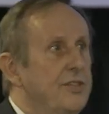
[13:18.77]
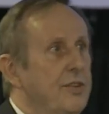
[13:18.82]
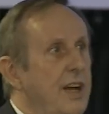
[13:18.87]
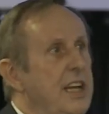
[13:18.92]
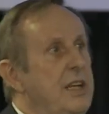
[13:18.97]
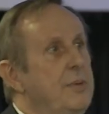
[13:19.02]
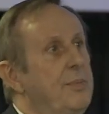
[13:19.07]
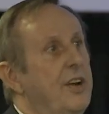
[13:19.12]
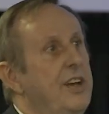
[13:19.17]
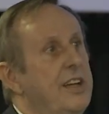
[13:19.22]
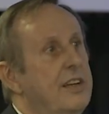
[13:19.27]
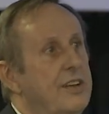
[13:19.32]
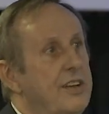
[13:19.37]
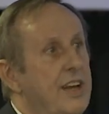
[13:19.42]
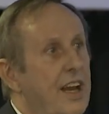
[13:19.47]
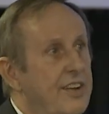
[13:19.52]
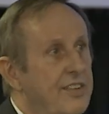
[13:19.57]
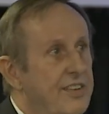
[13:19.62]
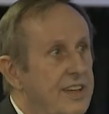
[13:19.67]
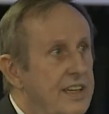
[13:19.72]
so anybody
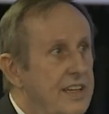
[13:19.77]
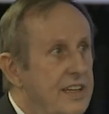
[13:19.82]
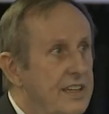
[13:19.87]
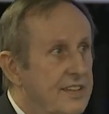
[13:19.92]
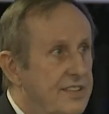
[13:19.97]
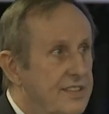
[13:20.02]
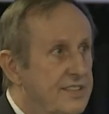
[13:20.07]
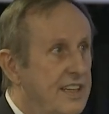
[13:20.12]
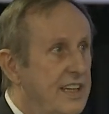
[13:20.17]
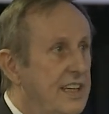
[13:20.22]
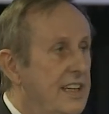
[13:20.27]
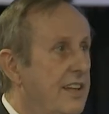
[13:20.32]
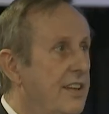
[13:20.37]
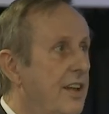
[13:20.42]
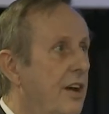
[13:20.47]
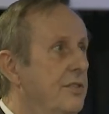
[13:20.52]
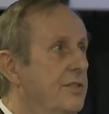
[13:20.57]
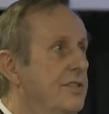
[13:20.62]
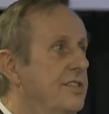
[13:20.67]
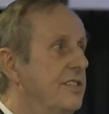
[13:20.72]
can actually see
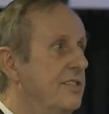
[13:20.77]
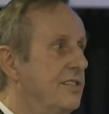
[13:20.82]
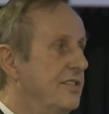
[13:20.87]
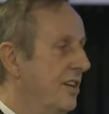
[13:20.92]
those